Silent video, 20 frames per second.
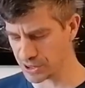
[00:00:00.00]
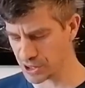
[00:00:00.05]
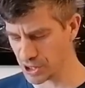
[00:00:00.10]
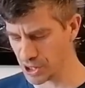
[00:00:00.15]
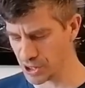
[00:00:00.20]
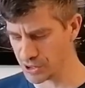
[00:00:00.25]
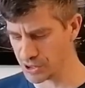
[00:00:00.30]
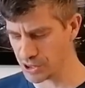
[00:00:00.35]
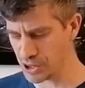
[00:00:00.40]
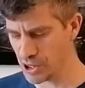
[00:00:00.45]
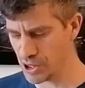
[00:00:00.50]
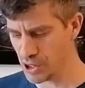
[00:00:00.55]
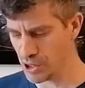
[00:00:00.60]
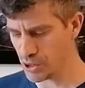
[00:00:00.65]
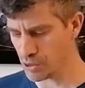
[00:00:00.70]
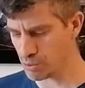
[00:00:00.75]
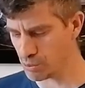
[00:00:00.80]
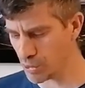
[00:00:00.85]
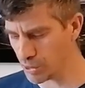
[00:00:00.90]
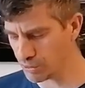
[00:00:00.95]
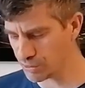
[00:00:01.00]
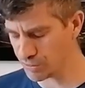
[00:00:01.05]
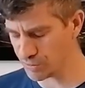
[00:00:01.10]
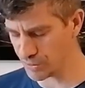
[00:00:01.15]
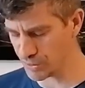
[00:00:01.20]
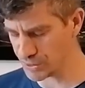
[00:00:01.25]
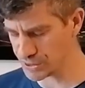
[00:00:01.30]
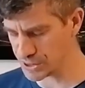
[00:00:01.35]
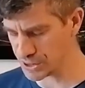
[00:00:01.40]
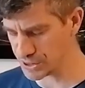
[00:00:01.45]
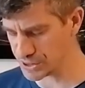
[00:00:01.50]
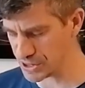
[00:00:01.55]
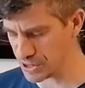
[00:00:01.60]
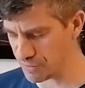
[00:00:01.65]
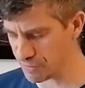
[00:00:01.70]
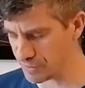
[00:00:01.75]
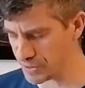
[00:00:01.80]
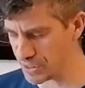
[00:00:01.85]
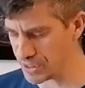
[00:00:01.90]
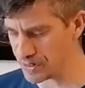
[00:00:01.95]
the God who won't force
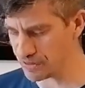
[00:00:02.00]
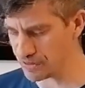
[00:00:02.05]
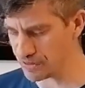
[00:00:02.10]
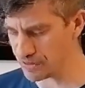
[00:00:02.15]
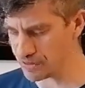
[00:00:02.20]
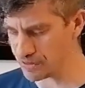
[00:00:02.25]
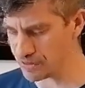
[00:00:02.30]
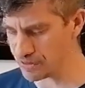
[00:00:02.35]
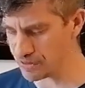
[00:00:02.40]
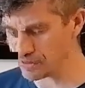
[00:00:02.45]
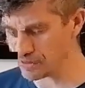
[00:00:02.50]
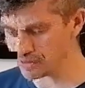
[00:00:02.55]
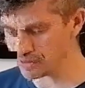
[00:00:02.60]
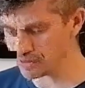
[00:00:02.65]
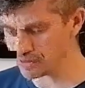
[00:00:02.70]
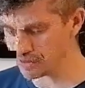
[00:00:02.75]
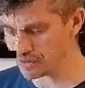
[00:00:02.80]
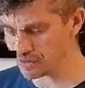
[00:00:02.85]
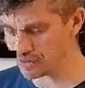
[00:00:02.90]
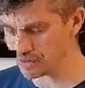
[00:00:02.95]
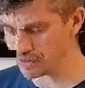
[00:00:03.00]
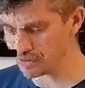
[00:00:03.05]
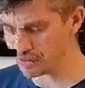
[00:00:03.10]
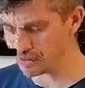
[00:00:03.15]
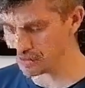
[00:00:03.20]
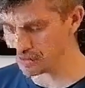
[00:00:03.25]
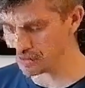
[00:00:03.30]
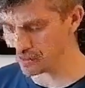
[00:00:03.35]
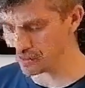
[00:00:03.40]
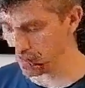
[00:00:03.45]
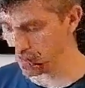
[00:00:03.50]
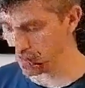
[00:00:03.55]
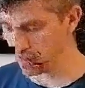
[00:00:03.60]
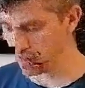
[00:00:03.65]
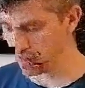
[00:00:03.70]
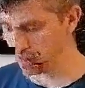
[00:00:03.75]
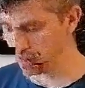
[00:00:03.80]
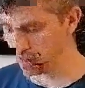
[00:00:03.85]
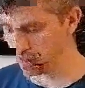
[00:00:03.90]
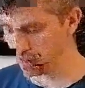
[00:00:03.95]
yourself on anyone, yet who delights to
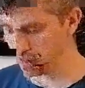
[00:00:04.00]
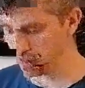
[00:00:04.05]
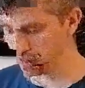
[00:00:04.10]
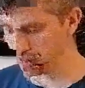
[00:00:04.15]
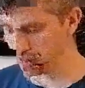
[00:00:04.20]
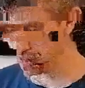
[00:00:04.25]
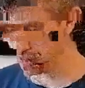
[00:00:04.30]
be found.